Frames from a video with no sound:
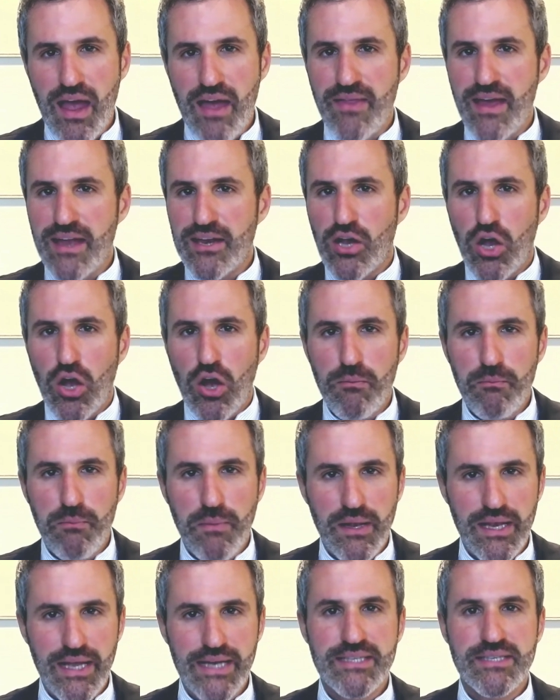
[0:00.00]
And that
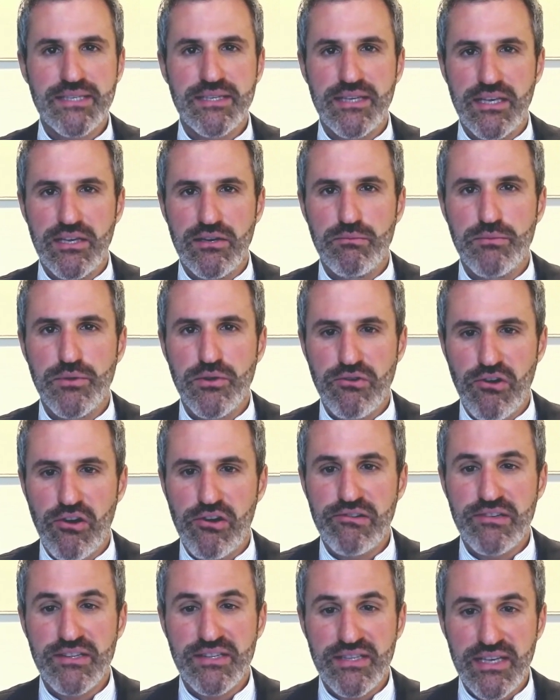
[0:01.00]
complexity and
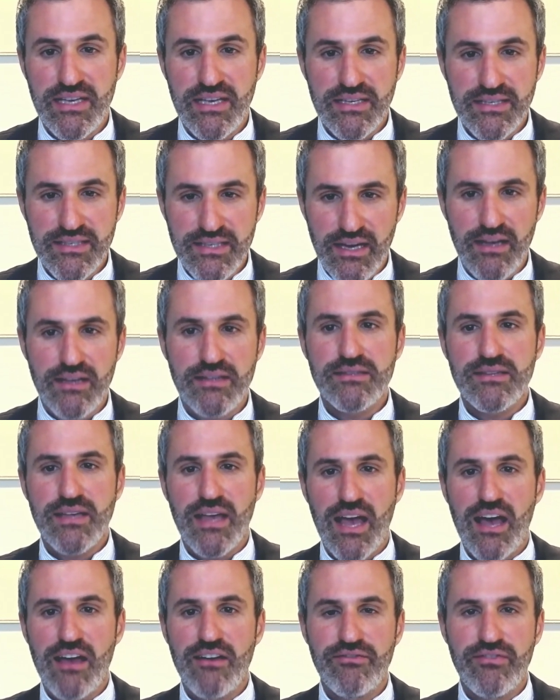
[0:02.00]
bureaucracy does
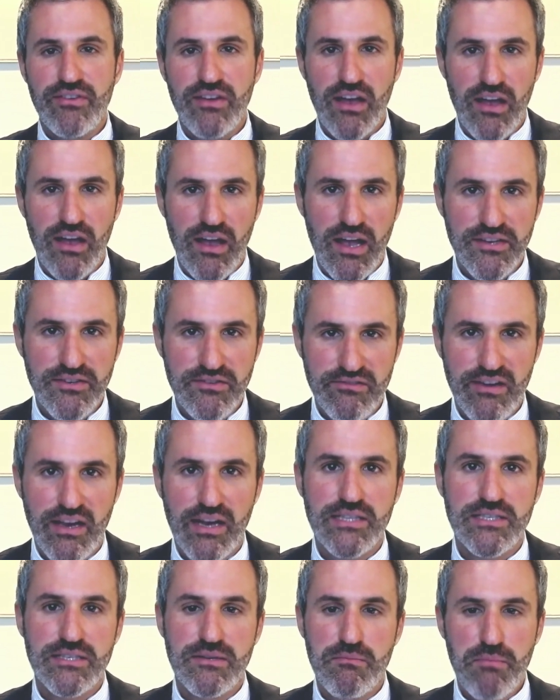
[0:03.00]
have a
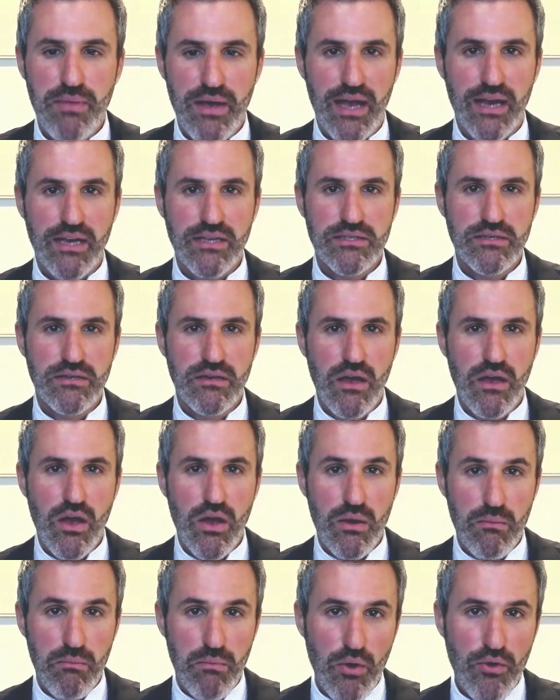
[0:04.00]
direct impact,
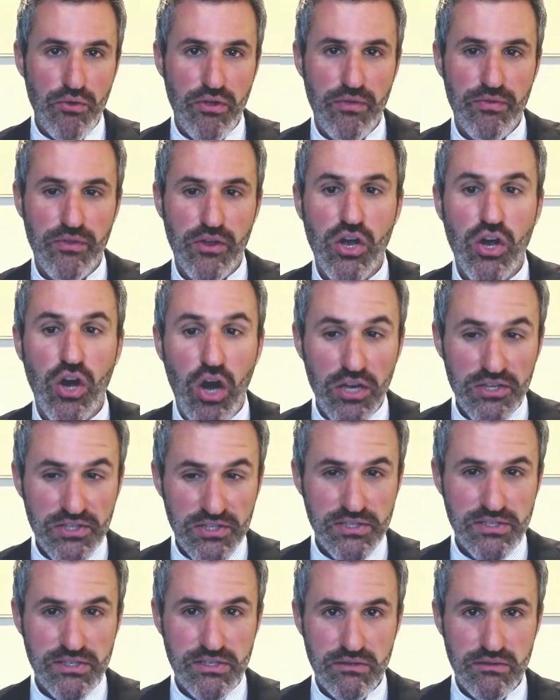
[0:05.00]
both on the
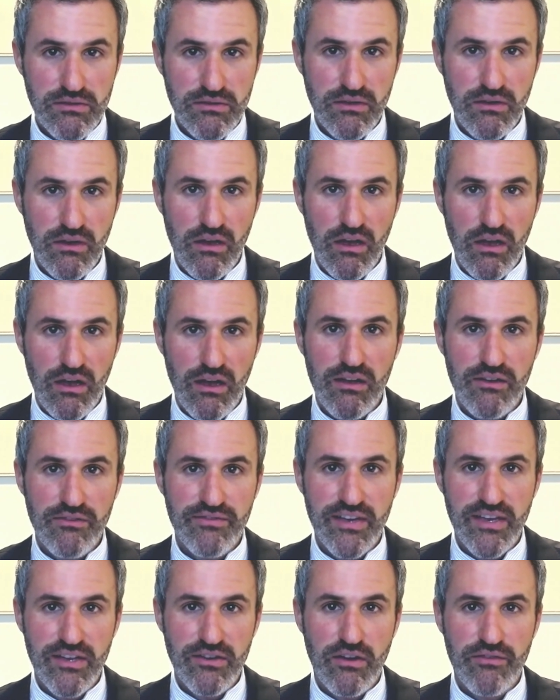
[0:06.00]
cost
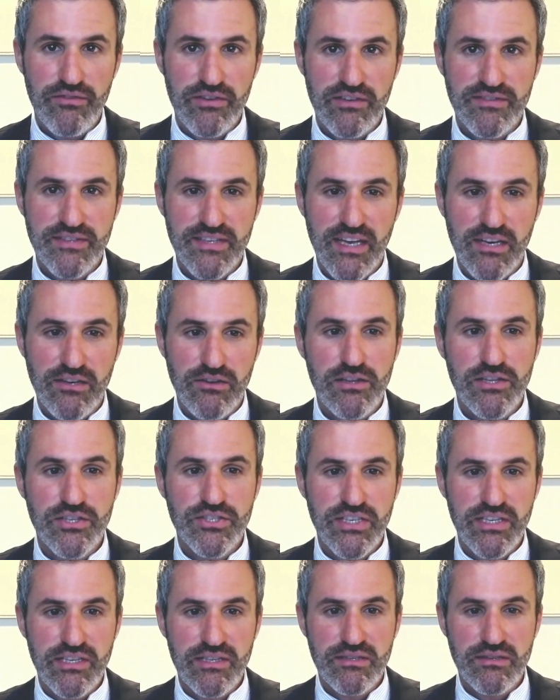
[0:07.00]
of innovative
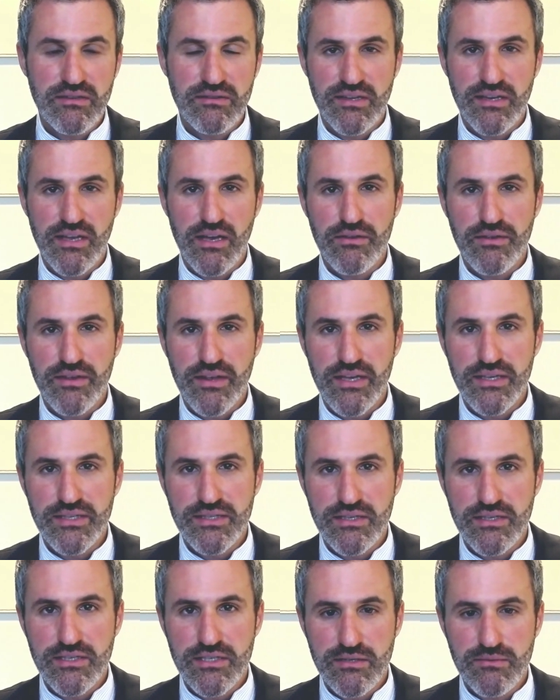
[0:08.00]
technologies that healthcare
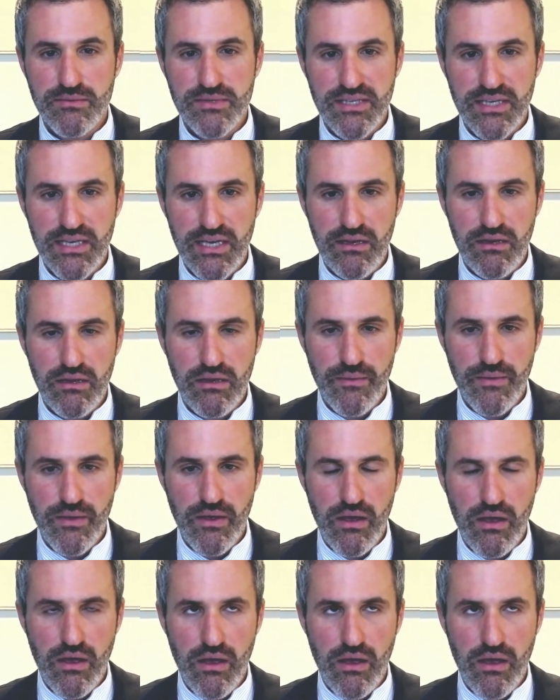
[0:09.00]
systems need,